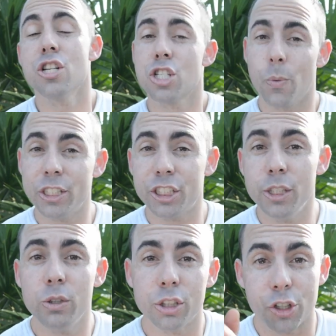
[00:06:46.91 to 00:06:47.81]
So which
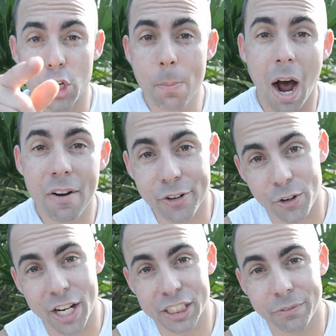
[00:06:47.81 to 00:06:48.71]
shoes should you buy for
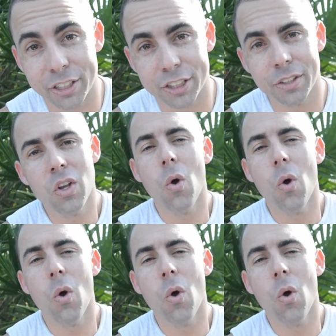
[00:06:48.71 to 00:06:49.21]
your next adventure?